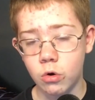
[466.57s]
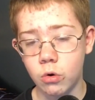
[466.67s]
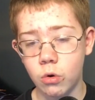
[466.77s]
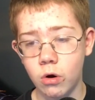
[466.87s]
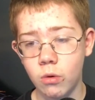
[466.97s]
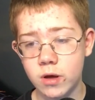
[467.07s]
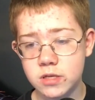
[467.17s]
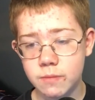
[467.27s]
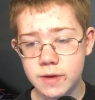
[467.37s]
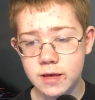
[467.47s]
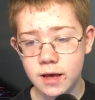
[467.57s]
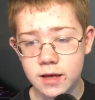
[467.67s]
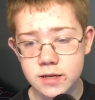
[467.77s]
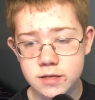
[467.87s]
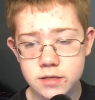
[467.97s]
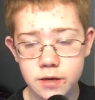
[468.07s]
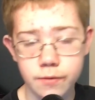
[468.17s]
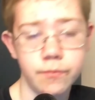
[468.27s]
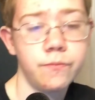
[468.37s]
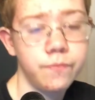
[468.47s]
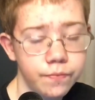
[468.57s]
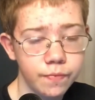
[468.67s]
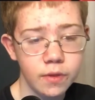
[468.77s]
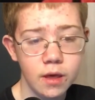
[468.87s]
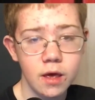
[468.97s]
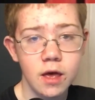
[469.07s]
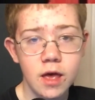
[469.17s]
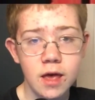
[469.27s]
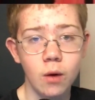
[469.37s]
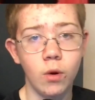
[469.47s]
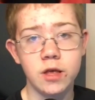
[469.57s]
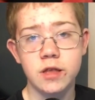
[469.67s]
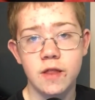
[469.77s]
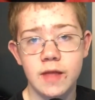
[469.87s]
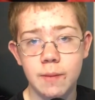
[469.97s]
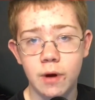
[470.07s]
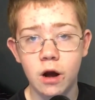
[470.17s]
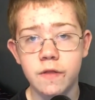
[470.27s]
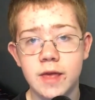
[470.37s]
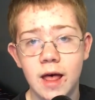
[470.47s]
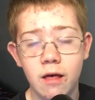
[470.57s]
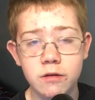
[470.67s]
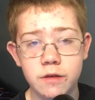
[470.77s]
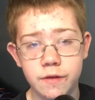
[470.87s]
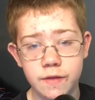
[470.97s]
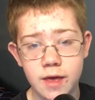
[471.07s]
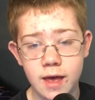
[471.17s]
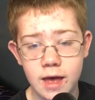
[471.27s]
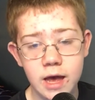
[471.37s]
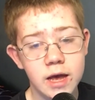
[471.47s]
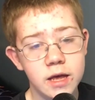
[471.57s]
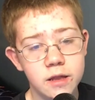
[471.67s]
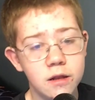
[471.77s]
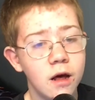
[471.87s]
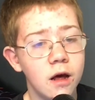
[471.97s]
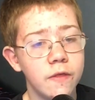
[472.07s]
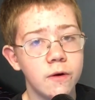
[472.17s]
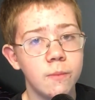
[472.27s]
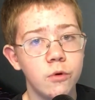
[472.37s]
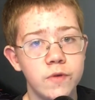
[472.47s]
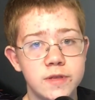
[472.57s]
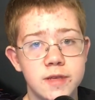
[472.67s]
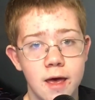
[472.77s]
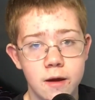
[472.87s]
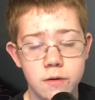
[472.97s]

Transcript: Or was it because it wasn't in that part of the galaxy that they had the other movies set?